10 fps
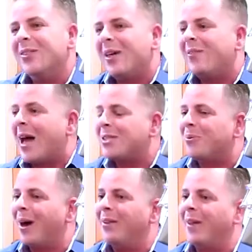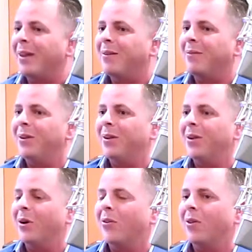That's why,
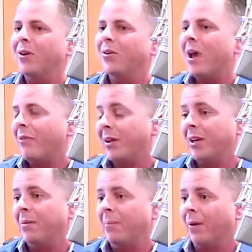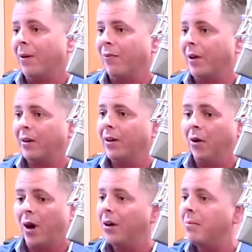you're never going to be perfect.
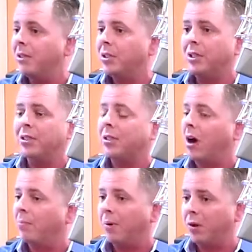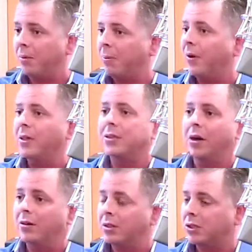Our images, our bullet points,
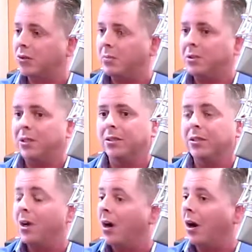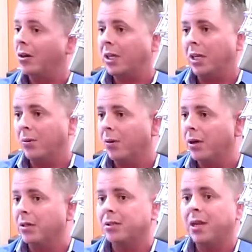our descriptions, our
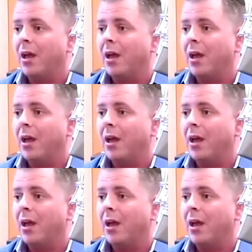keywords.